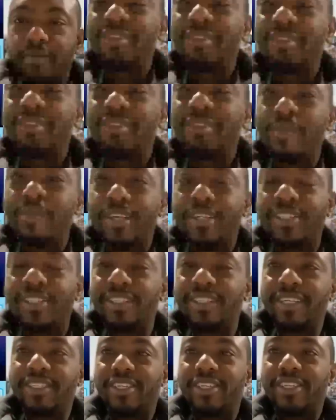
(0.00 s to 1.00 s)
you so much,
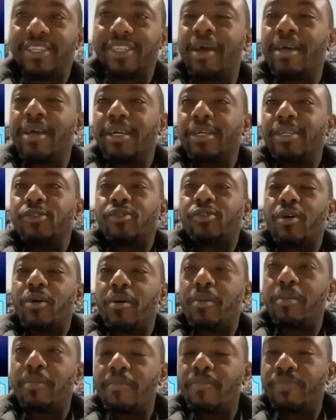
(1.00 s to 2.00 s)
uh, Chair. So
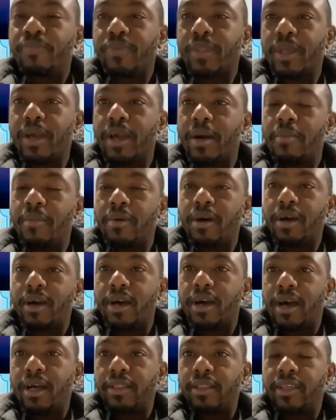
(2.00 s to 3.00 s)
um,
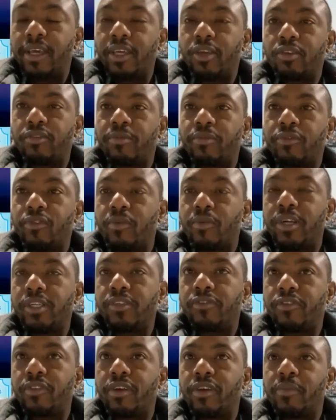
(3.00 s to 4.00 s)
thank you so much
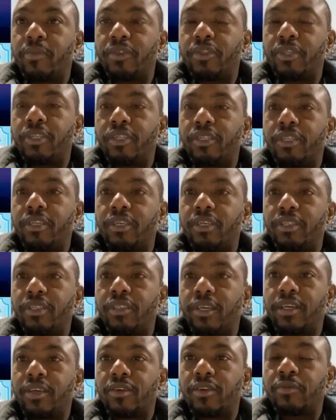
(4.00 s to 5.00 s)
for the opportunity.
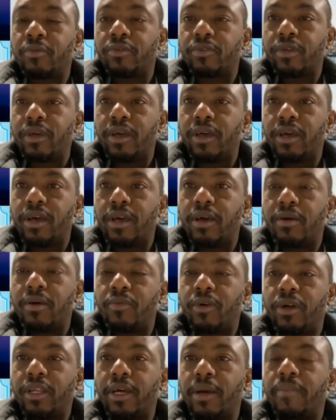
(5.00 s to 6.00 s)
Thank you. Uh,
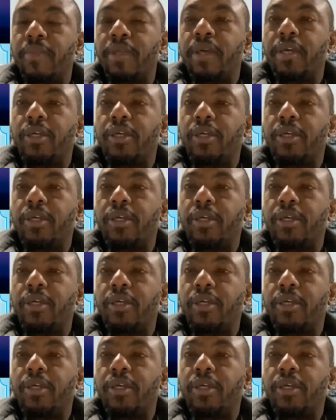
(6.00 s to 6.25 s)
welcome.